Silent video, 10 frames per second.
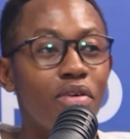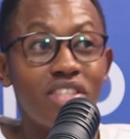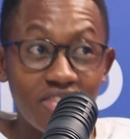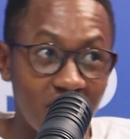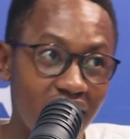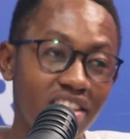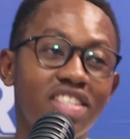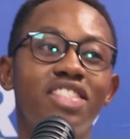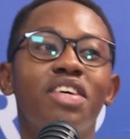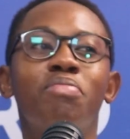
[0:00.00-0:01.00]
Once I've taken
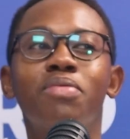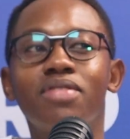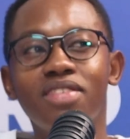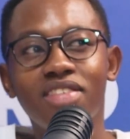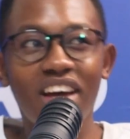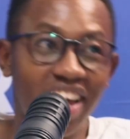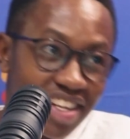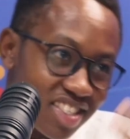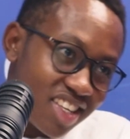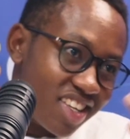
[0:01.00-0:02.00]
this step, I
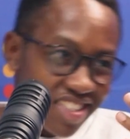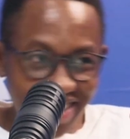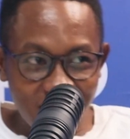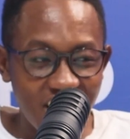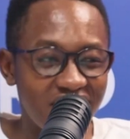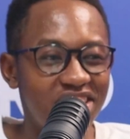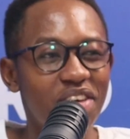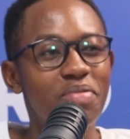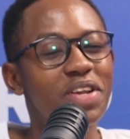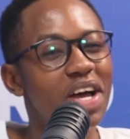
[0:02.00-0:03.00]
can see the other
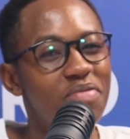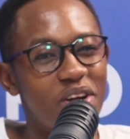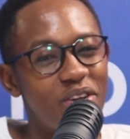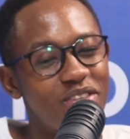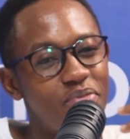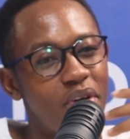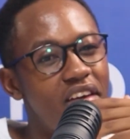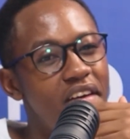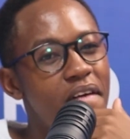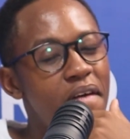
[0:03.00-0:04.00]
step coming close by.
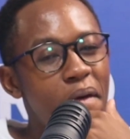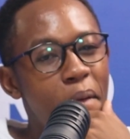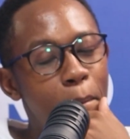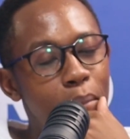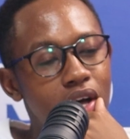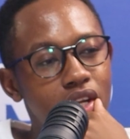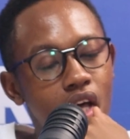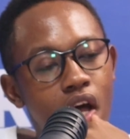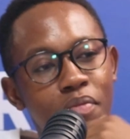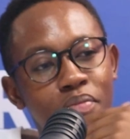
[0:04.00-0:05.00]
But,
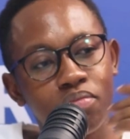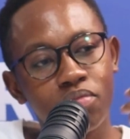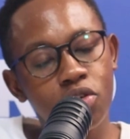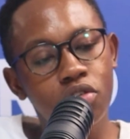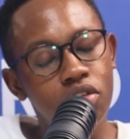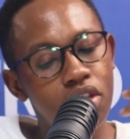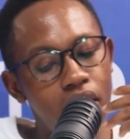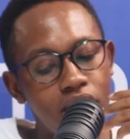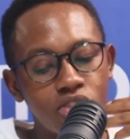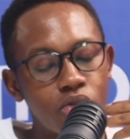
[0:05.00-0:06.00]
to the
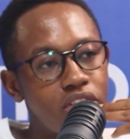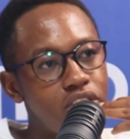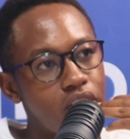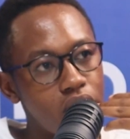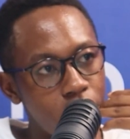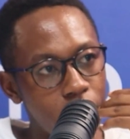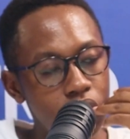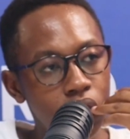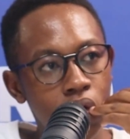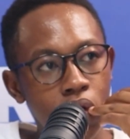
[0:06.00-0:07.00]
last question is,